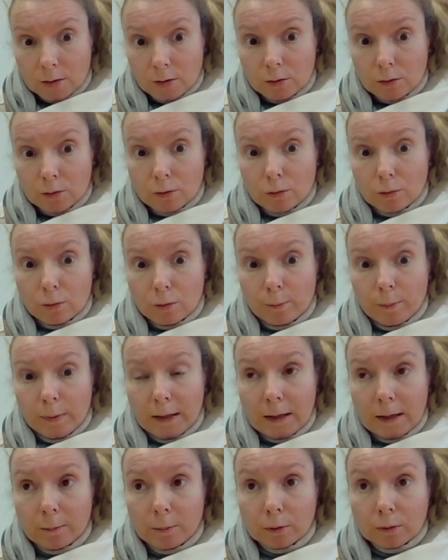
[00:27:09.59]
to
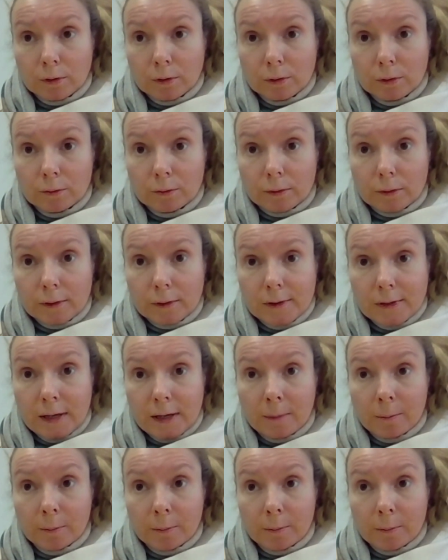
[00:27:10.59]
be able to, for
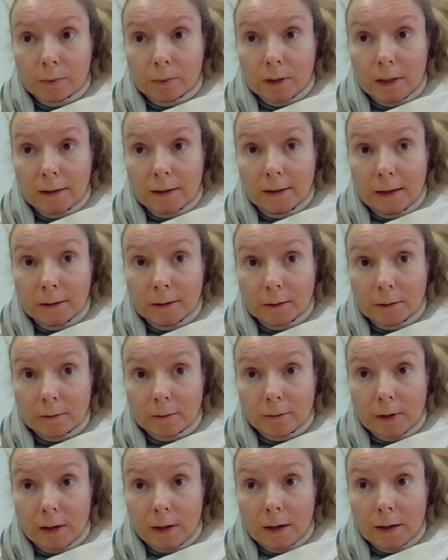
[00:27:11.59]
example,
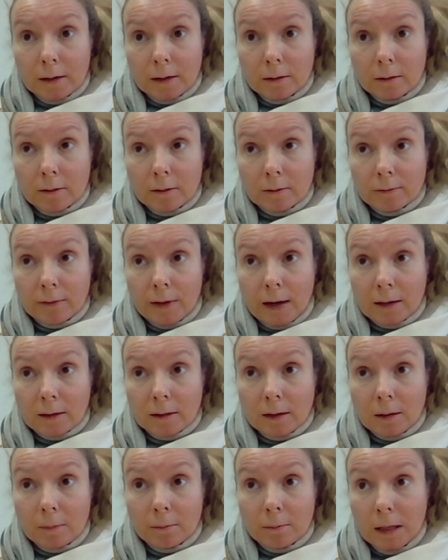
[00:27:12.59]
identify the fact
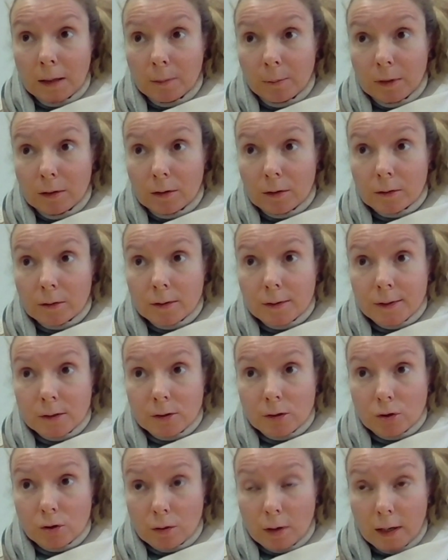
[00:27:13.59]
that maybe there is a
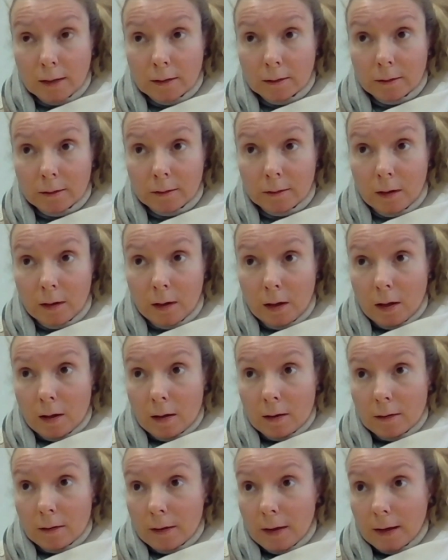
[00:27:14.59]
trend
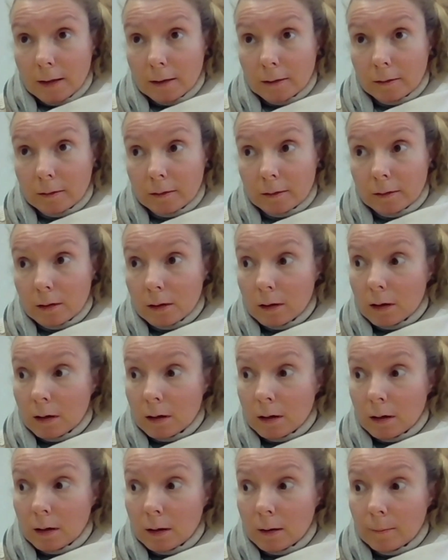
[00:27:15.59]
that
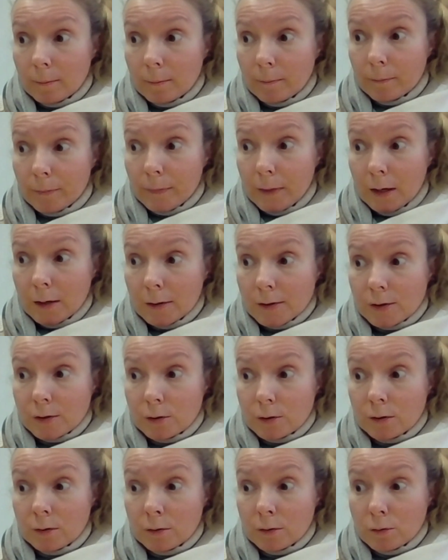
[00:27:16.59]
a
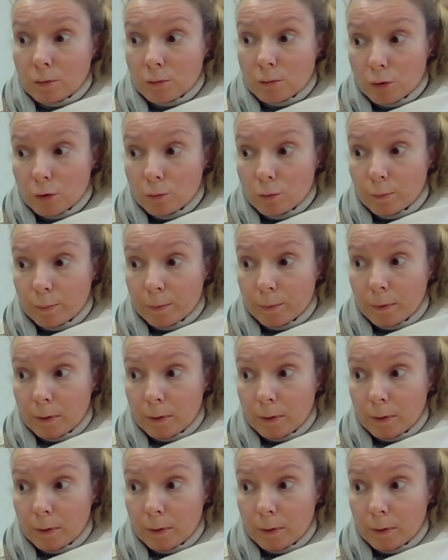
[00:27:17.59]
certain group